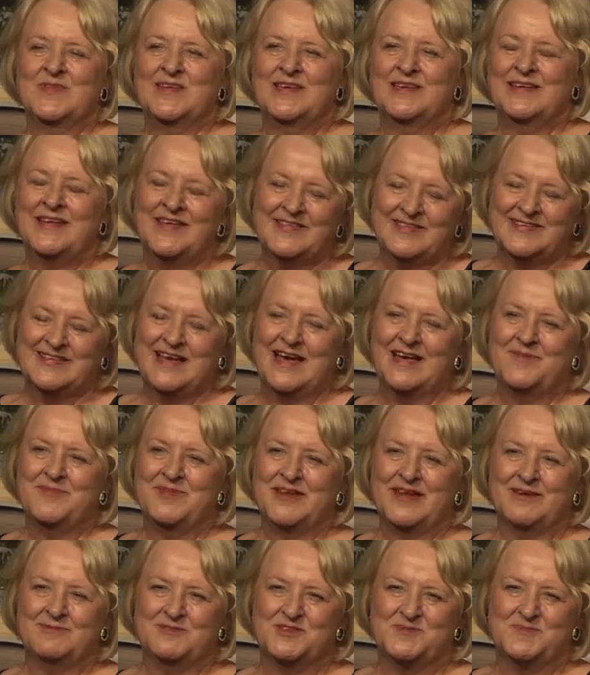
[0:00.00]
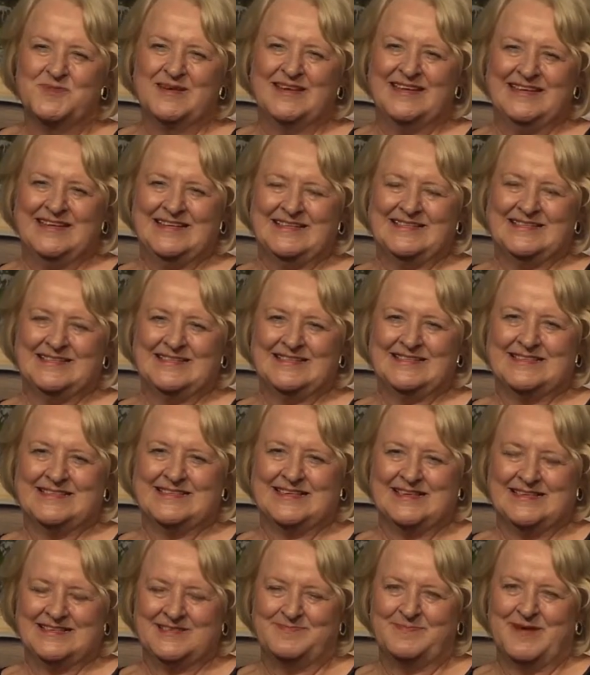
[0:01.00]
And at the time that I was beginning to
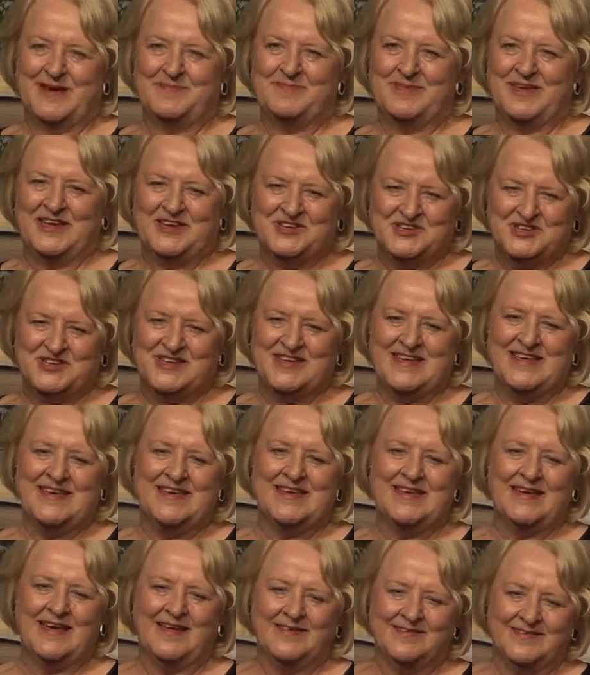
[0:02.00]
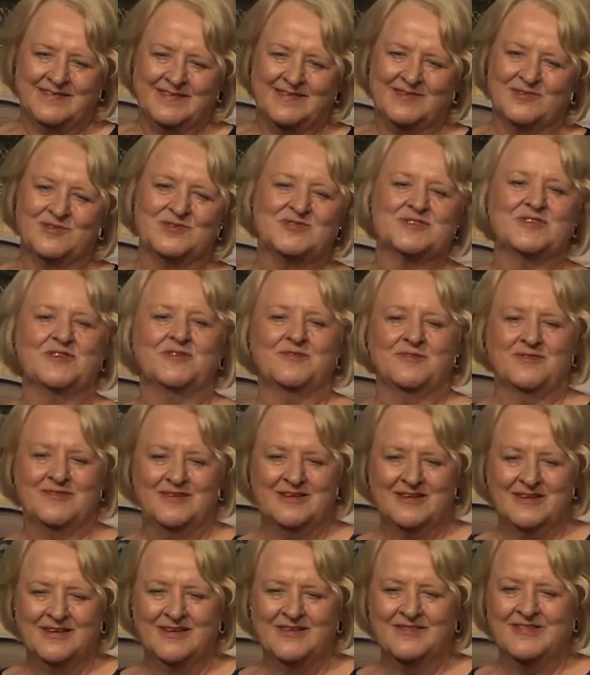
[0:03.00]
discuss my PhD and also
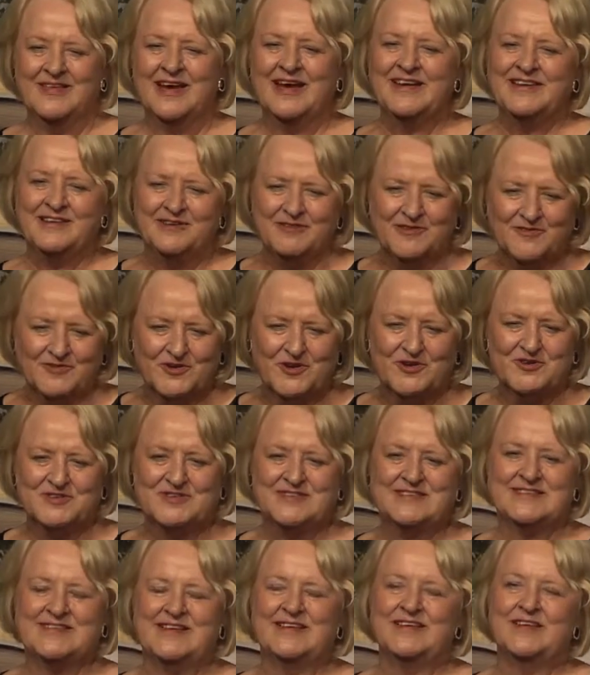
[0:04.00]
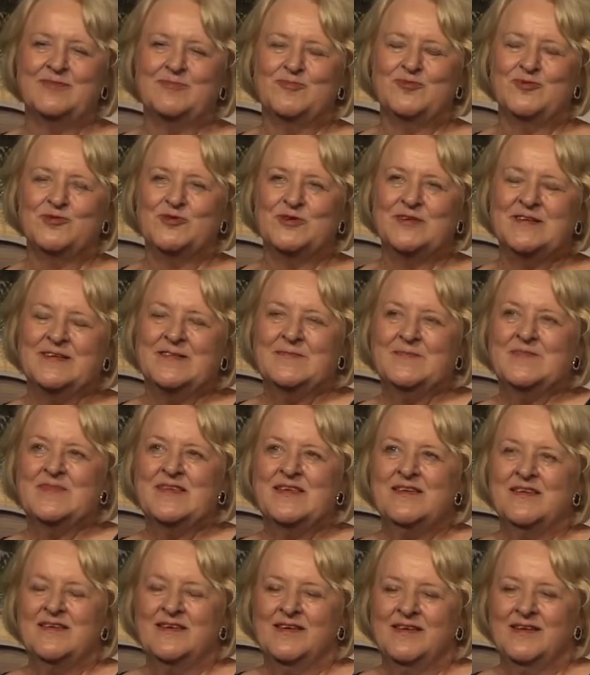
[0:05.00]
the idea of going to study abroad,
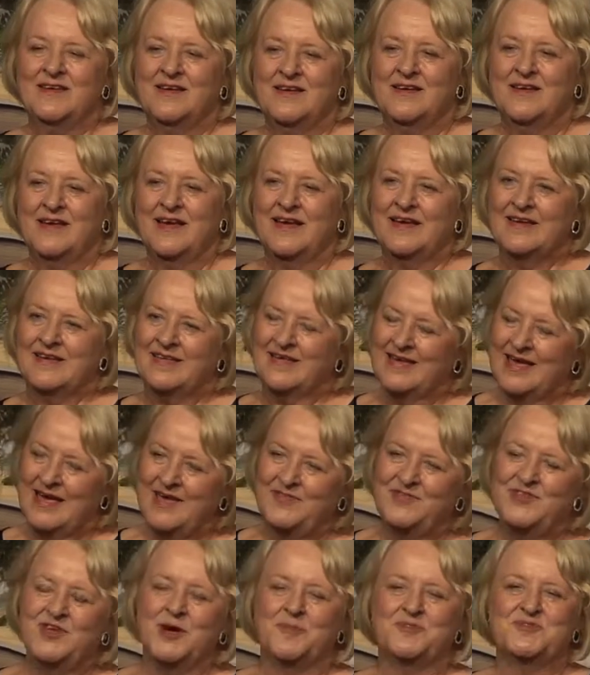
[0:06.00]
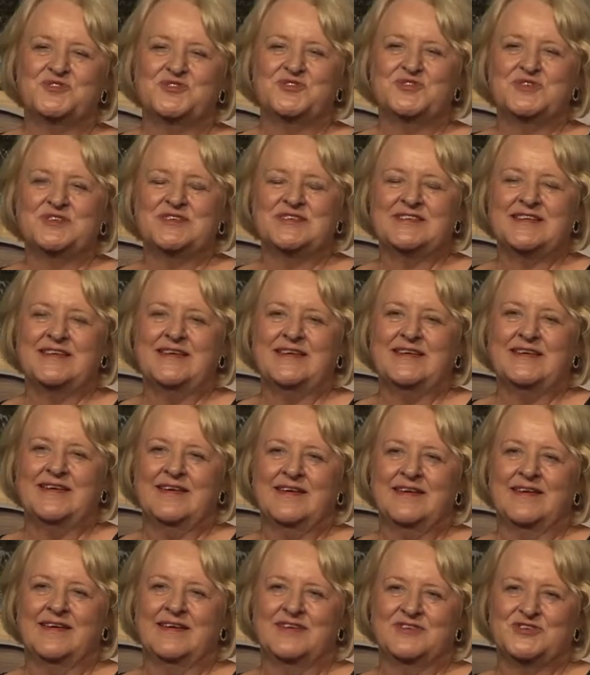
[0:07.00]
I had the opportunity
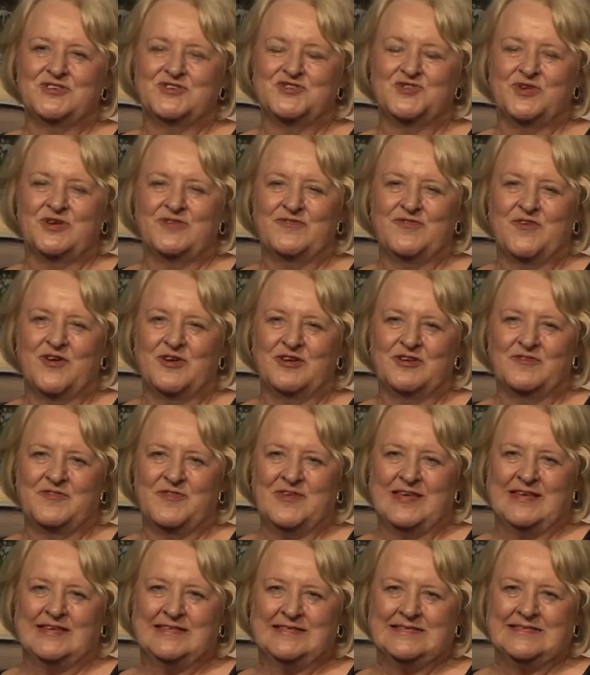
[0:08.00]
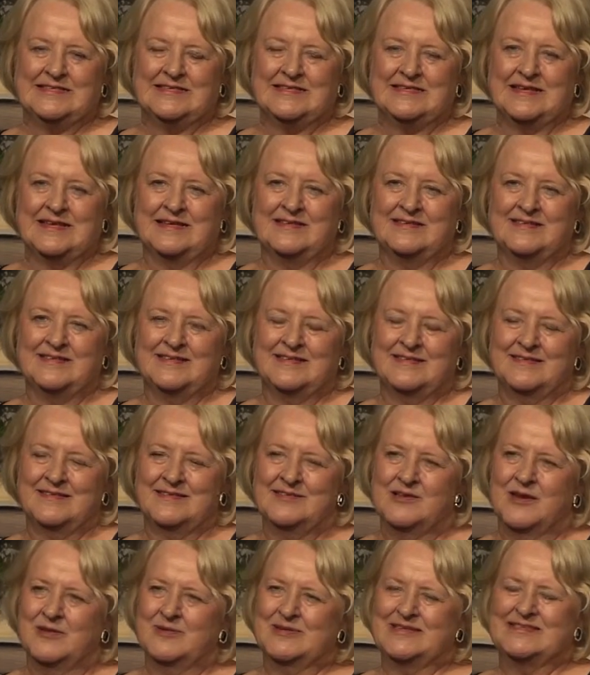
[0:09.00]
to join Foreign Affairs. And
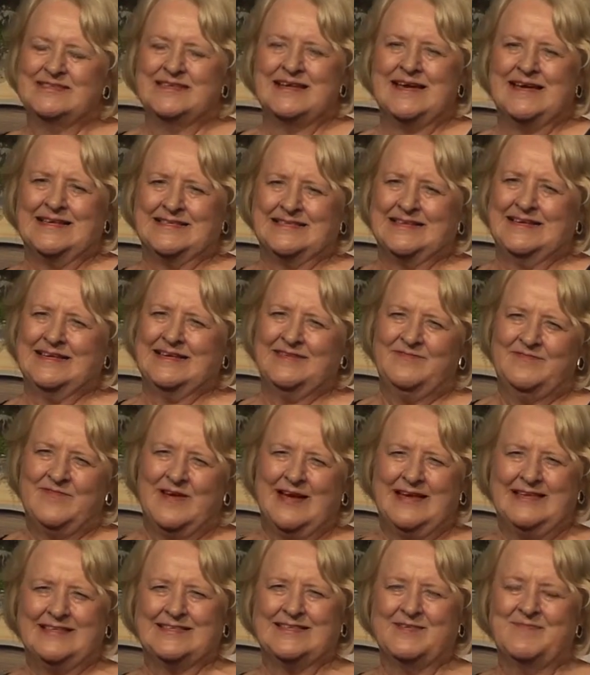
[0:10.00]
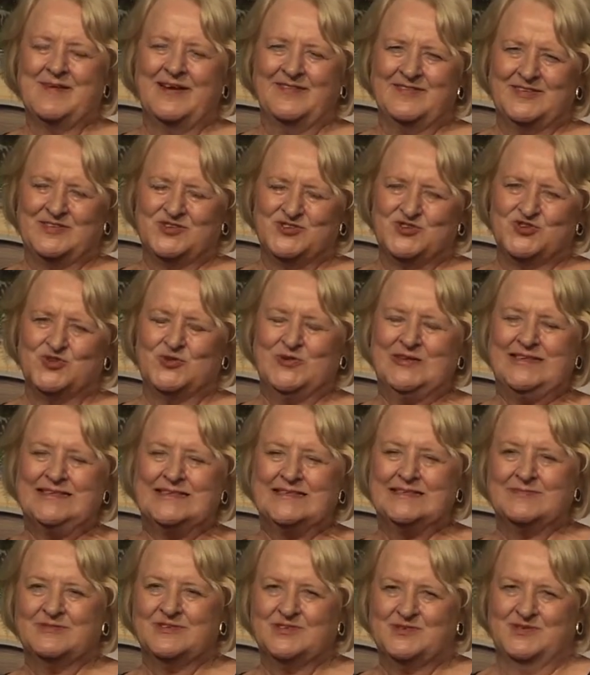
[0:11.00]
so I was asking advice about this
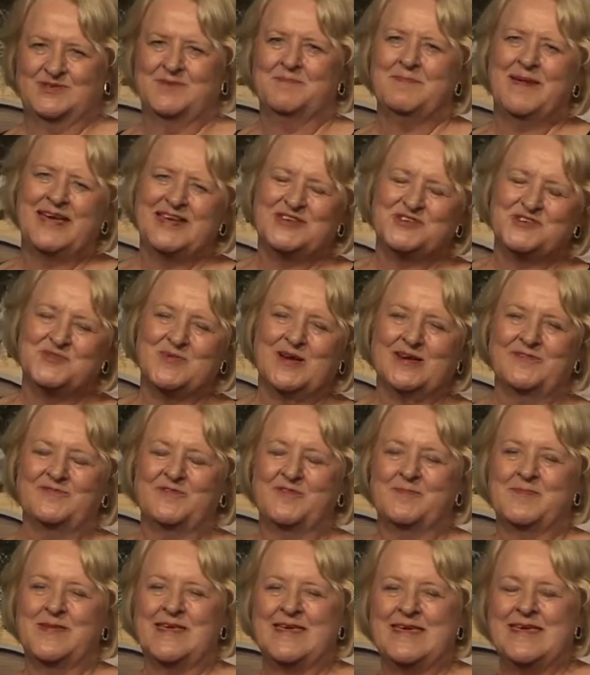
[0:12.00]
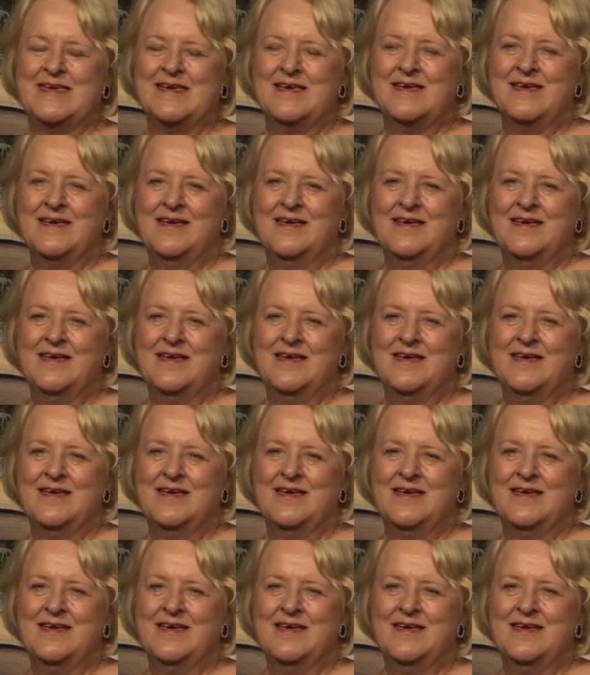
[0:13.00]
choice, which was a major one for me.